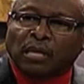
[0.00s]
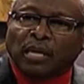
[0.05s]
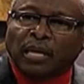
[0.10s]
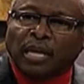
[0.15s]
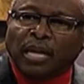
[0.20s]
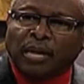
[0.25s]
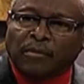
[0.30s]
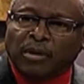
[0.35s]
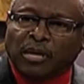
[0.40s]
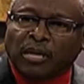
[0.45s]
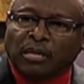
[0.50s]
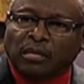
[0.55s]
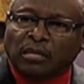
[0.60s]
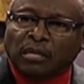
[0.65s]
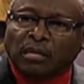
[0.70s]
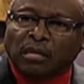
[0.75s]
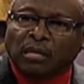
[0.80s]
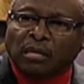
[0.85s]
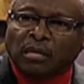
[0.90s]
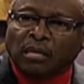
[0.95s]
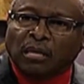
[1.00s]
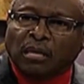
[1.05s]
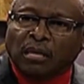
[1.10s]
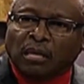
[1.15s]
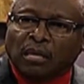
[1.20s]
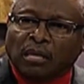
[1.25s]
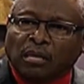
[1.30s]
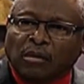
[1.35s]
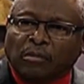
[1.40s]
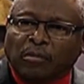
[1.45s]
Amen. Amen.
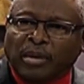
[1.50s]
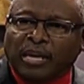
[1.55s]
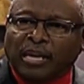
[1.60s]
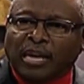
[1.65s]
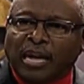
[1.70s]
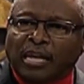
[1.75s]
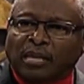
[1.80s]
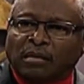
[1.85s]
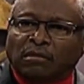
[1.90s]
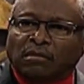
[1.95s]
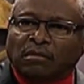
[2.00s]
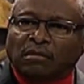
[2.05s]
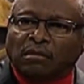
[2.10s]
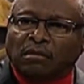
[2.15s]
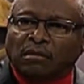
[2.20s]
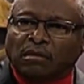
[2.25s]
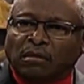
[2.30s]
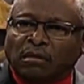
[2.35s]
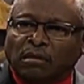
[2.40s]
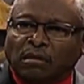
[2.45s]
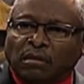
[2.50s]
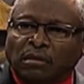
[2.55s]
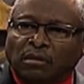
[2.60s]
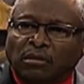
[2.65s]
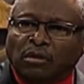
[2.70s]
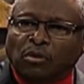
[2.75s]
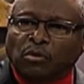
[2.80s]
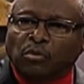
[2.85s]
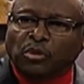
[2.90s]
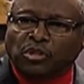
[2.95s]
You may not
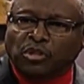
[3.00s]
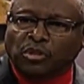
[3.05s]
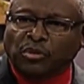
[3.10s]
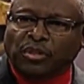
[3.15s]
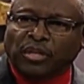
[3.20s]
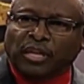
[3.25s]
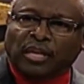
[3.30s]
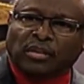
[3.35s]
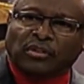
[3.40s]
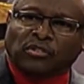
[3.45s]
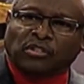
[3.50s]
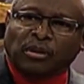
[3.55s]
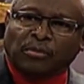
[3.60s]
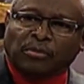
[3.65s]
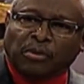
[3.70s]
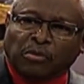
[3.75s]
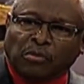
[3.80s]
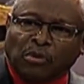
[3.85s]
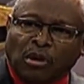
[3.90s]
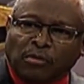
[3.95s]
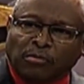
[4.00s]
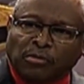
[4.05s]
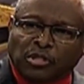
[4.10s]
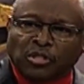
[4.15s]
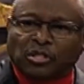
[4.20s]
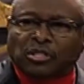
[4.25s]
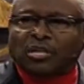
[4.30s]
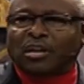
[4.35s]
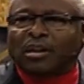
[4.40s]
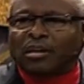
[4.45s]
do what you think is something wrong, but you're
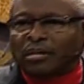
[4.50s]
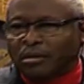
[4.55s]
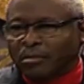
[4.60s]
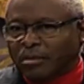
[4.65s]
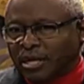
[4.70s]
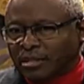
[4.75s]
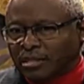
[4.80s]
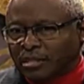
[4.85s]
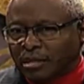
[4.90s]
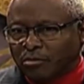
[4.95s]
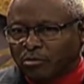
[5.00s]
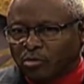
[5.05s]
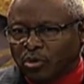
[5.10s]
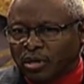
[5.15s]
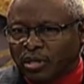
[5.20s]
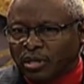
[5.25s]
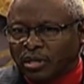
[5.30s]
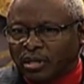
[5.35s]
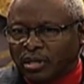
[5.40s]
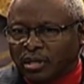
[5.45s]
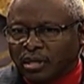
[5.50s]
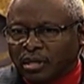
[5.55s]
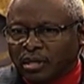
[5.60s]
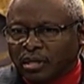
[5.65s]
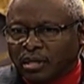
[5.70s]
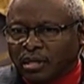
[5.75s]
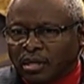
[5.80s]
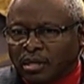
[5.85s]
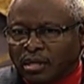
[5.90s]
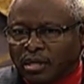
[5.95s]
talking about someone.
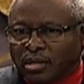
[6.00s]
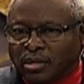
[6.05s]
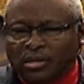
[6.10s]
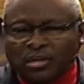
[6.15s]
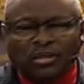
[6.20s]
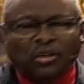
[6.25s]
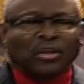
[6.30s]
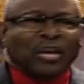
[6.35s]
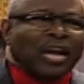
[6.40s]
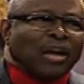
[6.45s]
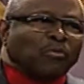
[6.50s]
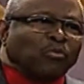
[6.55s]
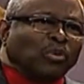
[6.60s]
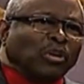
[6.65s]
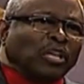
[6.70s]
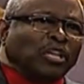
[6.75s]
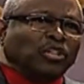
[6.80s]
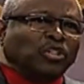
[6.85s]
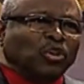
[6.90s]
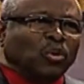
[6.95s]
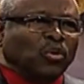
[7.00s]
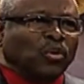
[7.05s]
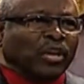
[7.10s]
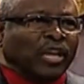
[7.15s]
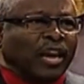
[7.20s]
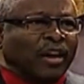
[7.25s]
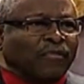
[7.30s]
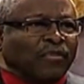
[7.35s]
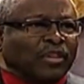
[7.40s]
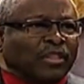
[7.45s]
You're not really doing
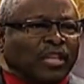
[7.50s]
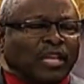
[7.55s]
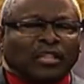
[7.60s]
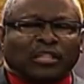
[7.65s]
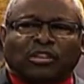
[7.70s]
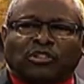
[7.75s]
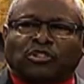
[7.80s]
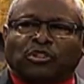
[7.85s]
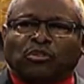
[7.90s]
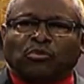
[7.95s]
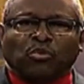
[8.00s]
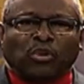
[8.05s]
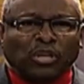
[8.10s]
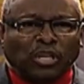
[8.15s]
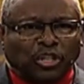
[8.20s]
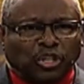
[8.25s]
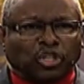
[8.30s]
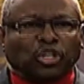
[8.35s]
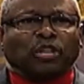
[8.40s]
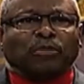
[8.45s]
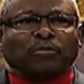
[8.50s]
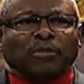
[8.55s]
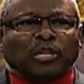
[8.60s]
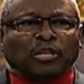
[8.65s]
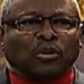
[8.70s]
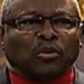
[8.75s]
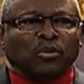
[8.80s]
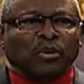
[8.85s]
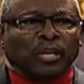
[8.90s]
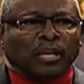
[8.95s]
everything that you really should be
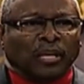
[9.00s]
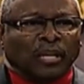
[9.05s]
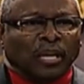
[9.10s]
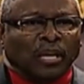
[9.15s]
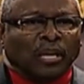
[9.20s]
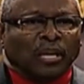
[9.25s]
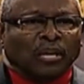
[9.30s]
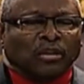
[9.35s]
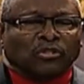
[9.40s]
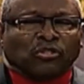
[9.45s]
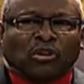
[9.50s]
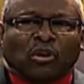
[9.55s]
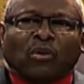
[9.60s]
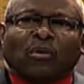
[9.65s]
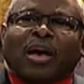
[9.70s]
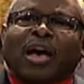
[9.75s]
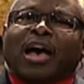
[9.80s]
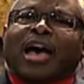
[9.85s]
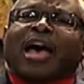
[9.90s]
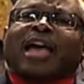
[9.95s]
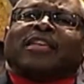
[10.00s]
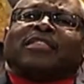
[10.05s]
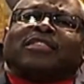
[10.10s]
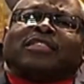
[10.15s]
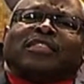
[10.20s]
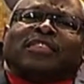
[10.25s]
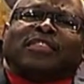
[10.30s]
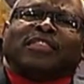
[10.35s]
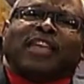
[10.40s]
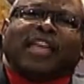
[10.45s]
doing. So I
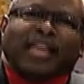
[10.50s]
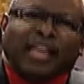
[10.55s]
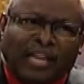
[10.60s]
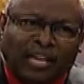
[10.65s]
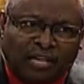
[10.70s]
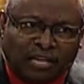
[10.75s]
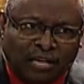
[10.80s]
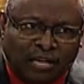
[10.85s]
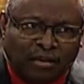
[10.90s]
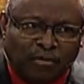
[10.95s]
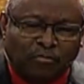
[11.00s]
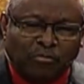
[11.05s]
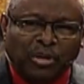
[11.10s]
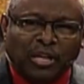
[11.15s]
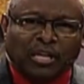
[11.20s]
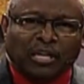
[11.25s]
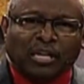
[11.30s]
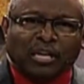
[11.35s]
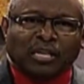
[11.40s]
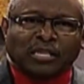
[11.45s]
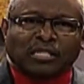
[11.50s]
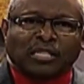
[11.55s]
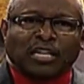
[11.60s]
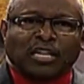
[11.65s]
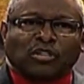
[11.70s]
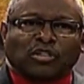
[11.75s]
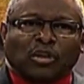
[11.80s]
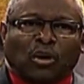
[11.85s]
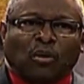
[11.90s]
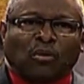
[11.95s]
think because he
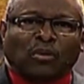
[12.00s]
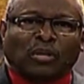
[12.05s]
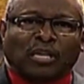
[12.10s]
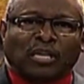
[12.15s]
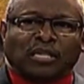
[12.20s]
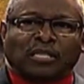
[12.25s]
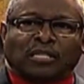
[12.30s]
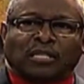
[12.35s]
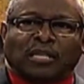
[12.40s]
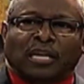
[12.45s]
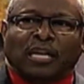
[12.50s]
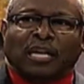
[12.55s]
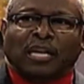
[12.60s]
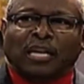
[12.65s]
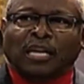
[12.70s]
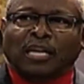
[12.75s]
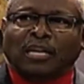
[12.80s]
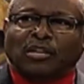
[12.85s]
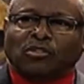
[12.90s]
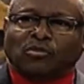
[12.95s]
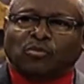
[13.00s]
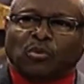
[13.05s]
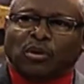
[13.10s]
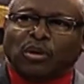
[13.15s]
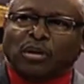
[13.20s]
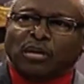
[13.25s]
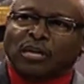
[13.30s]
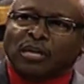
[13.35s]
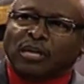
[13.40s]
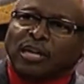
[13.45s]
told us in his
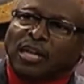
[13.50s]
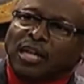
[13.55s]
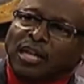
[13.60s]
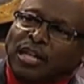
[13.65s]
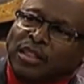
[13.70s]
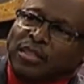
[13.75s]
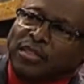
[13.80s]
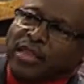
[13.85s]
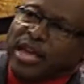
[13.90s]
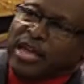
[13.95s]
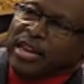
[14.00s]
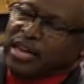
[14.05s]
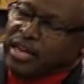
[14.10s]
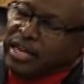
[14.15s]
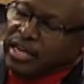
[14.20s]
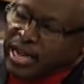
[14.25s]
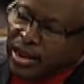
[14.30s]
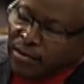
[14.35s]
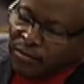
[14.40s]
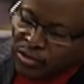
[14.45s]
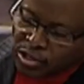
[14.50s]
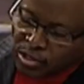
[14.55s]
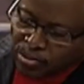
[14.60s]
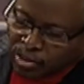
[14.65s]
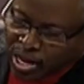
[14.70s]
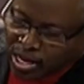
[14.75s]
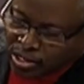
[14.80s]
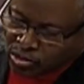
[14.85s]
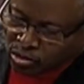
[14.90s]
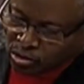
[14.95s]
word that he gave us
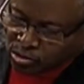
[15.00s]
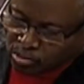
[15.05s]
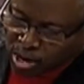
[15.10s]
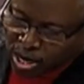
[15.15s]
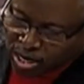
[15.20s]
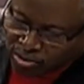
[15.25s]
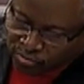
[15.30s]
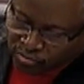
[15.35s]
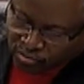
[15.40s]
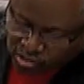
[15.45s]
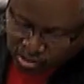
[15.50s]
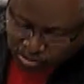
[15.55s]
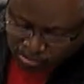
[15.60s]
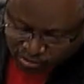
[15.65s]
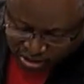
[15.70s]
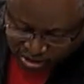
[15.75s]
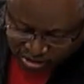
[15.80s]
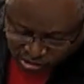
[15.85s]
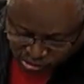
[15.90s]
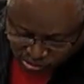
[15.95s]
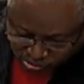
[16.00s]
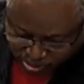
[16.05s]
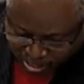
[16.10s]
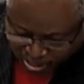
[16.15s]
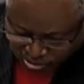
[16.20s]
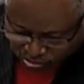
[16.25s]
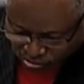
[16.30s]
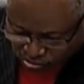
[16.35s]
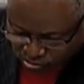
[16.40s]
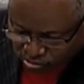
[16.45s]
apostles, prophets, evangelists,
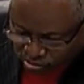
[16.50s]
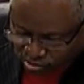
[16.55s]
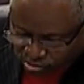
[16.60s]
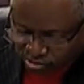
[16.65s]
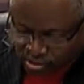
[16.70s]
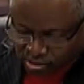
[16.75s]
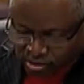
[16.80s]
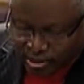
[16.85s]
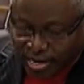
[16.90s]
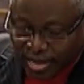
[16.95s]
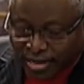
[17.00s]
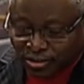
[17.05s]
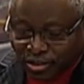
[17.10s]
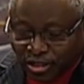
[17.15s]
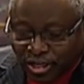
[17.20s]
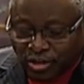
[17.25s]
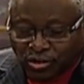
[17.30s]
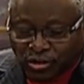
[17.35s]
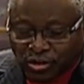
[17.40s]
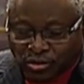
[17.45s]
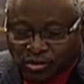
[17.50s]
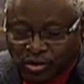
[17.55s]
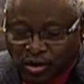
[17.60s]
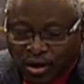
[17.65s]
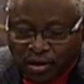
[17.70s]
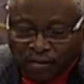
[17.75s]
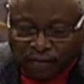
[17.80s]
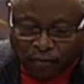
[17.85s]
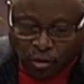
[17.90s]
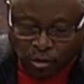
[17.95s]
pastors, and teachers
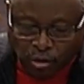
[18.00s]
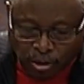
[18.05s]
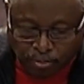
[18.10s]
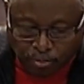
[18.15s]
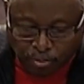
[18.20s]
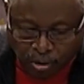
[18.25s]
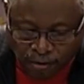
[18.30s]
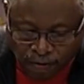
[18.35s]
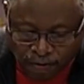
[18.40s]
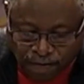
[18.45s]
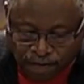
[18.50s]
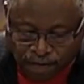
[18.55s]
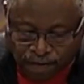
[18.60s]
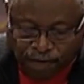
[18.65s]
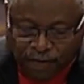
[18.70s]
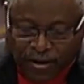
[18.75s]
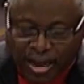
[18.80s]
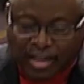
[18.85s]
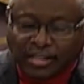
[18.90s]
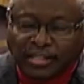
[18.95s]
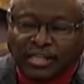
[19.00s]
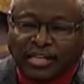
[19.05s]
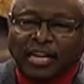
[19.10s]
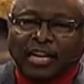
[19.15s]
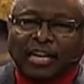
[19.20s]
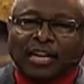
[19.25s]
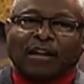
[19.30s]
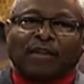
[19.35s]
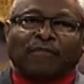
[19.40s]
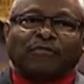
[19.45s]
for the perfecting
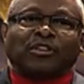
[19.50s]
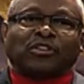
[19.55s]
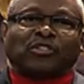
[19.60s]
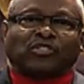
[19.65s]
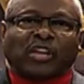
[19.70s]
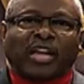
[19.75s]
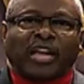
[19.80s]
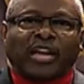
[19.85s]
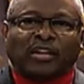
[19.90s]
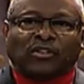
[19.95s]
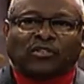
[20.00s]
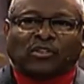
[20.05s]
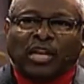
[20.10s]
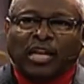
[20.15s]
of the saints,